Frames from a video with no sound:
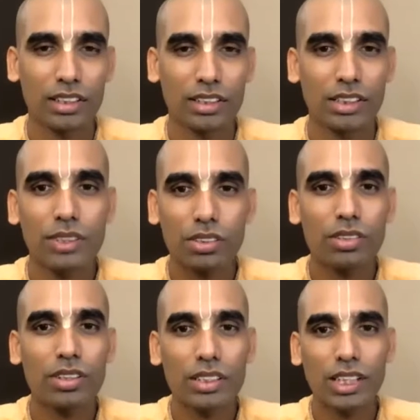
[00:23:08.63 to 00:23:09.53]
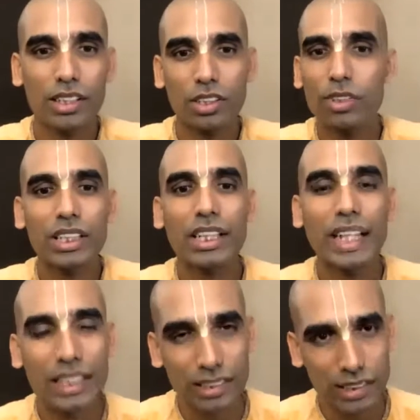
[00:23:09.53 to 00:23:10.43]
So without desire, no one can
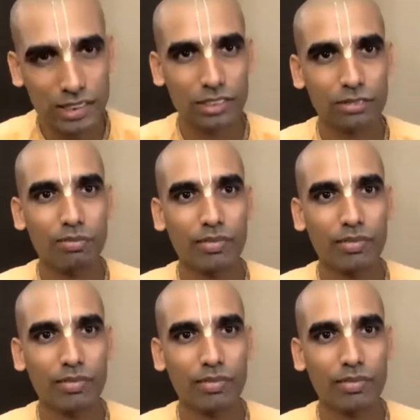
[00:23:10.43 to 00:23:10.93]
exist.